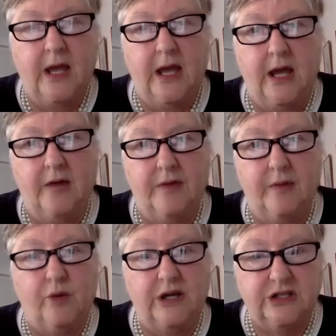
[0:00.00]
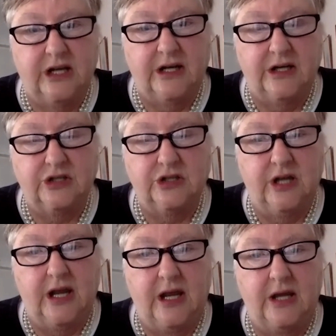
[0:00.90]
that went out,
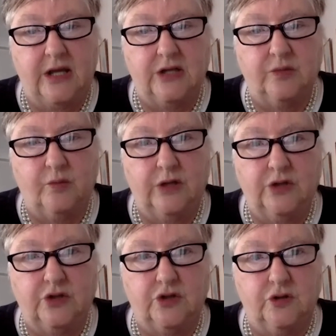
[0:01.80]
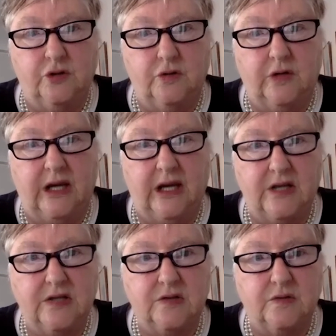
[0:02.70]
and it went to
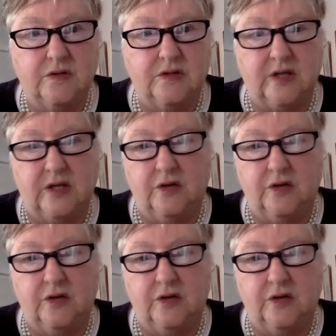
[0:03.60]
councils and